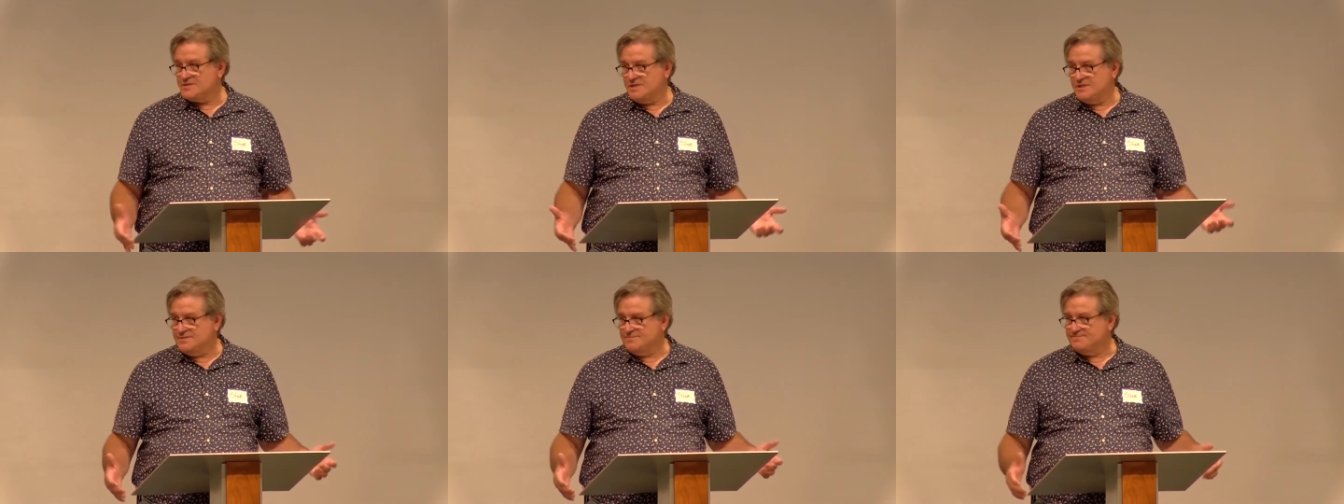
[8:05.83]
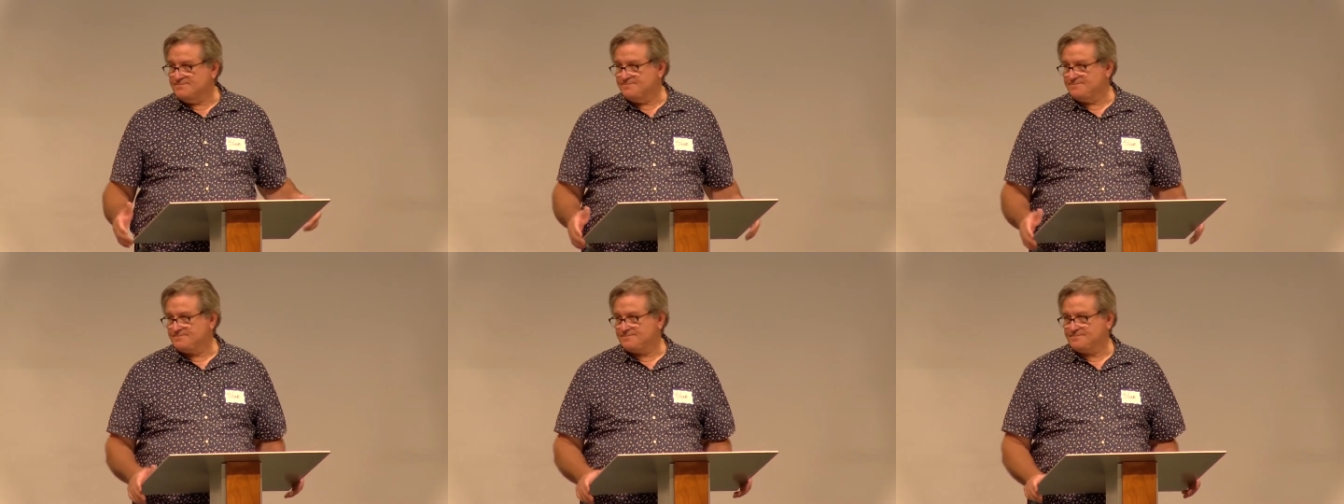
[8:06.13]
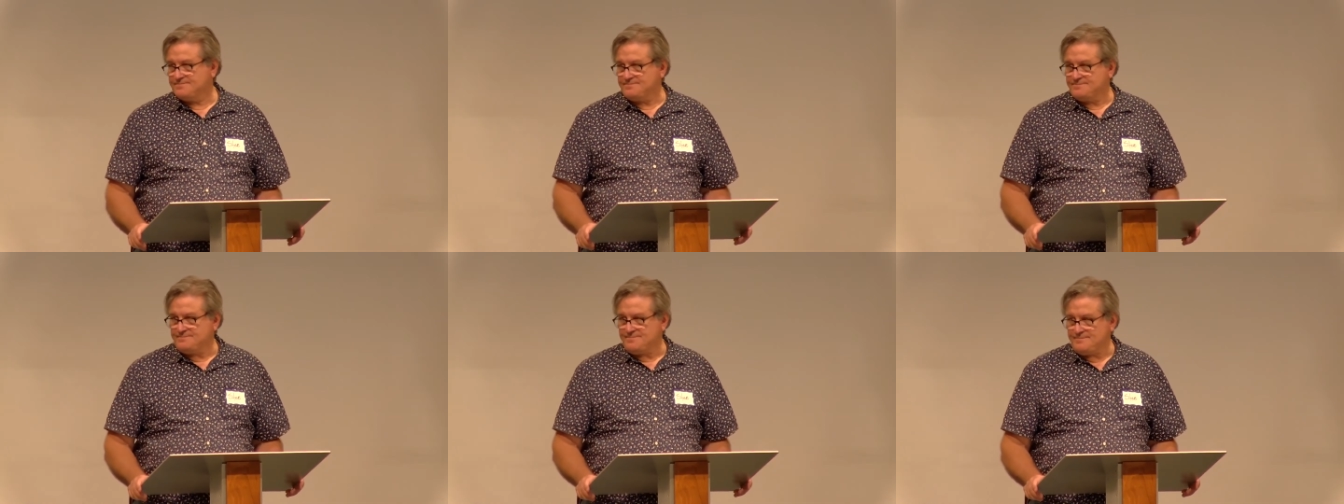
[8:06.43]
sin.
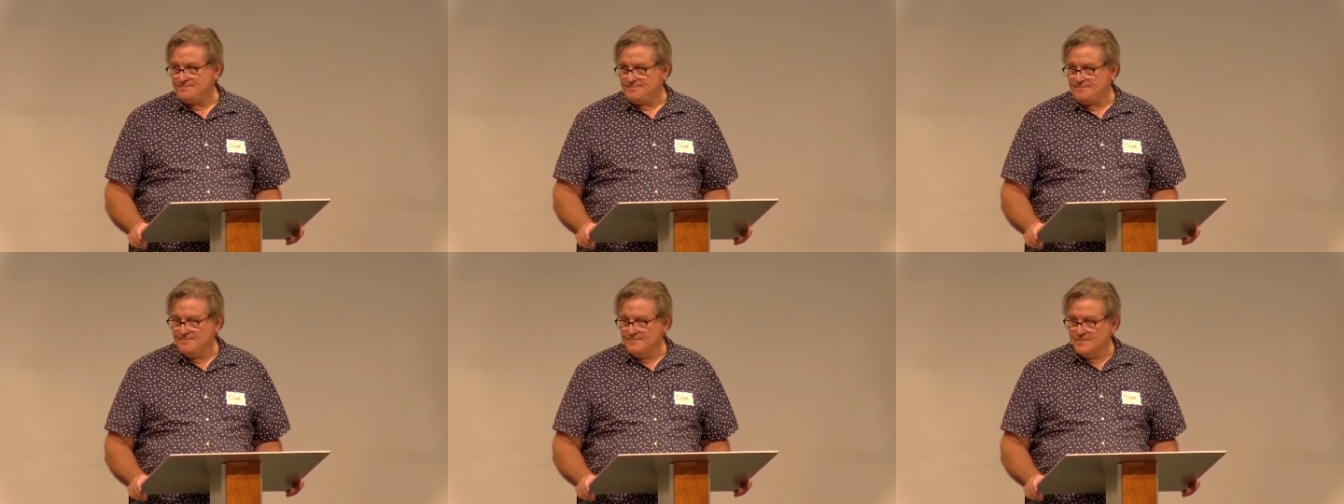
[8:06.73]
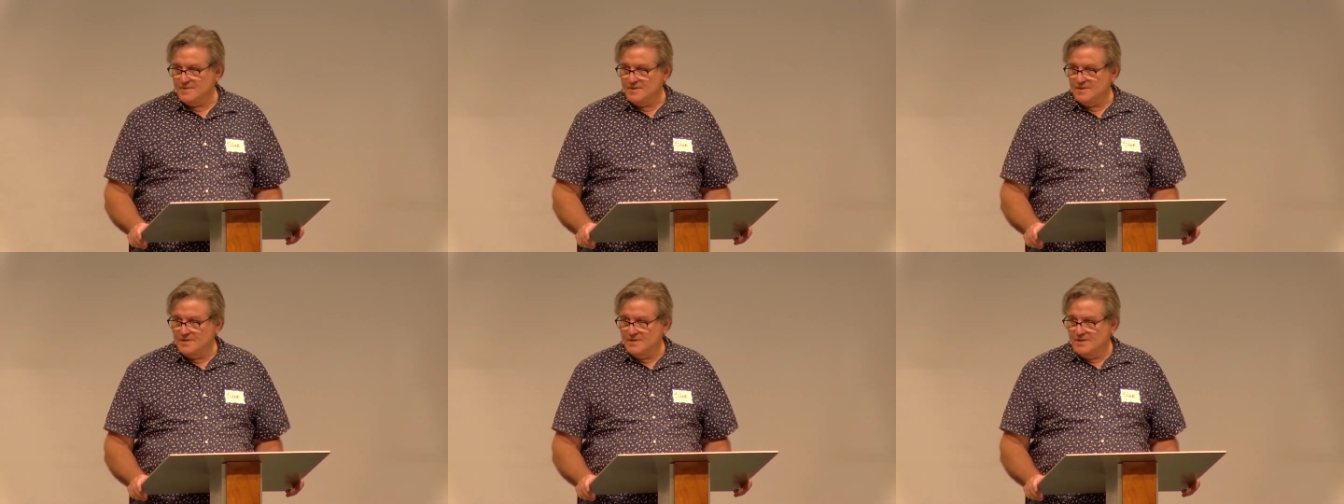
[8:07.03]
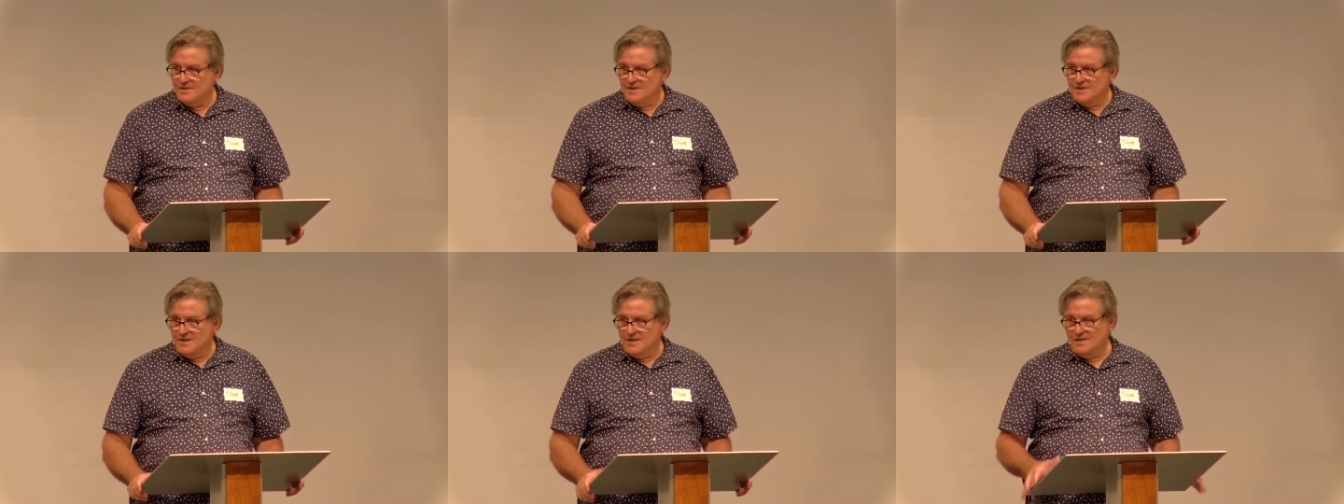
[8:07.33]

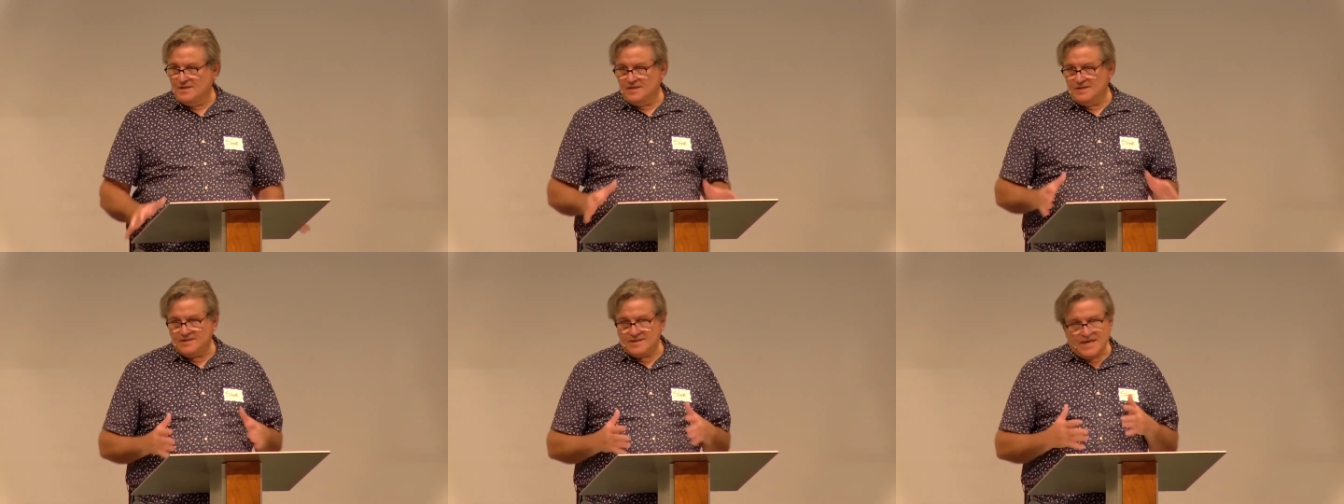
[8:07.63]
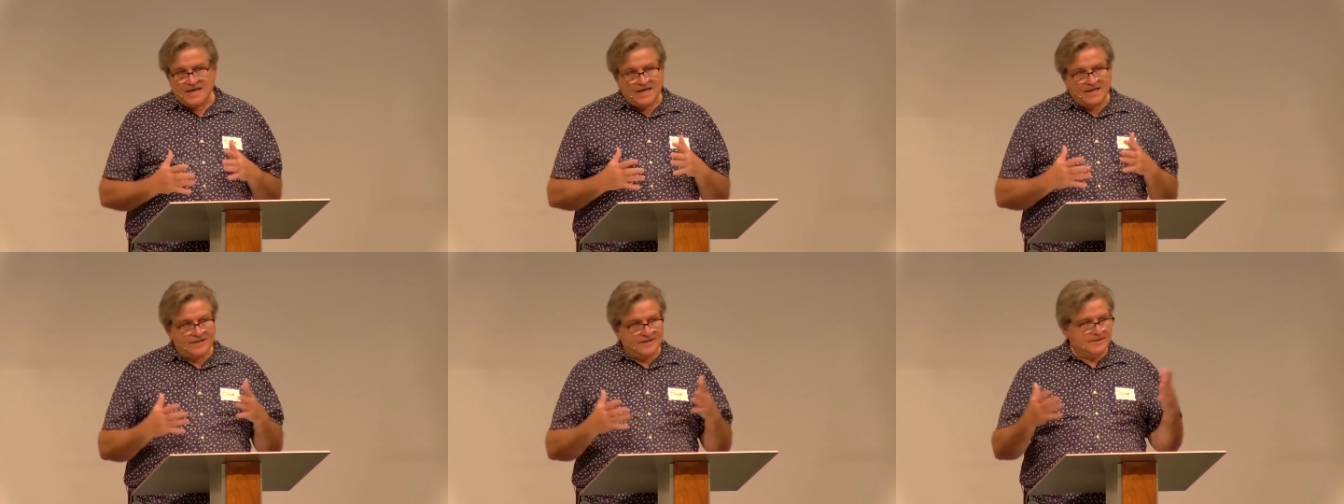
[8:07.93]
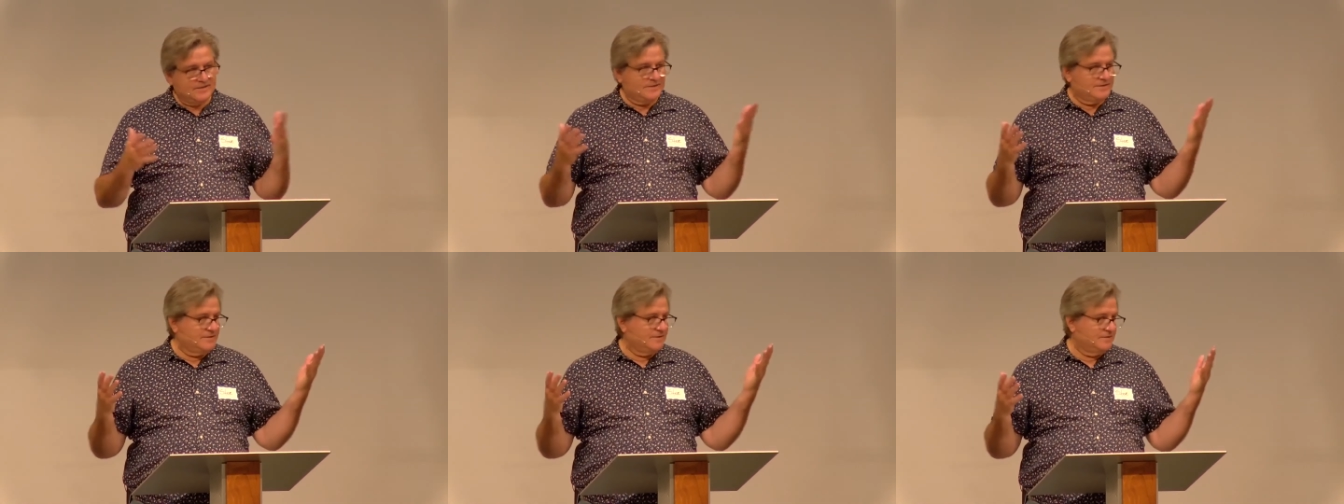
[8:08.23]
And that
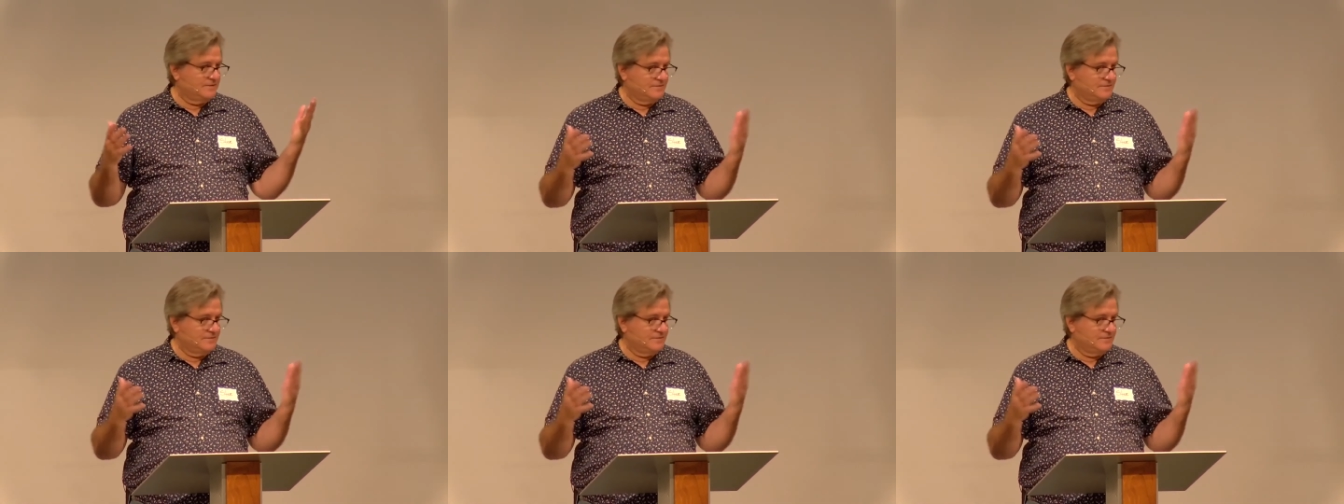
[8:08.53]
that